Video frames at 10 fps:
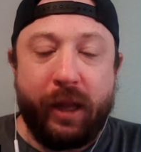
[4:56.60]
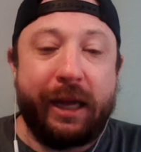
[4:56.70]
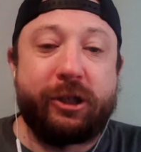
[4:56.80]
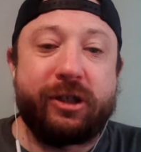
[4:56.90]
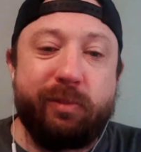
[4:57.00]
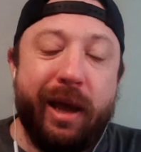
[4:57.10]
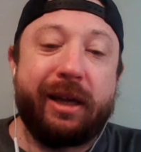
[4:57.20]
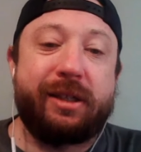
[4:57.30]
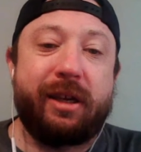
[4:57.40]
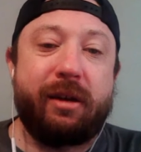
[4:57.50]
it just
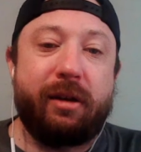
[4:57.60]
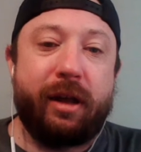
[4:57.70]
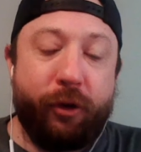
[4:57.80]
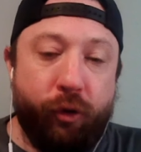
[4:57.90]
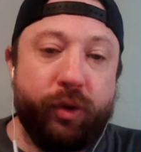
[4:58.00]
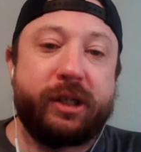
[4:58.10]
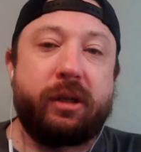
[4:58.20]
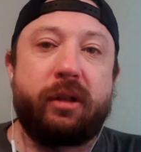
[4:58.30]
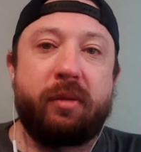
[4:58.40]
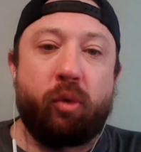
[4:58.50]
makes it
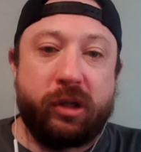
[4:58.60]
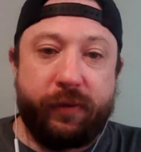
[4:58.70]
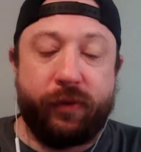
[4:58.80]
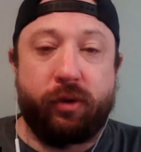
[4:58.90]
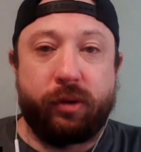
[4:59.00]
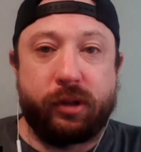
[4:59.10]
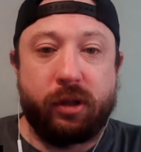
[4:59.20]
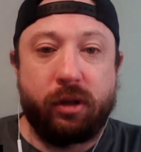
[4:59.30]
increasingly more difficult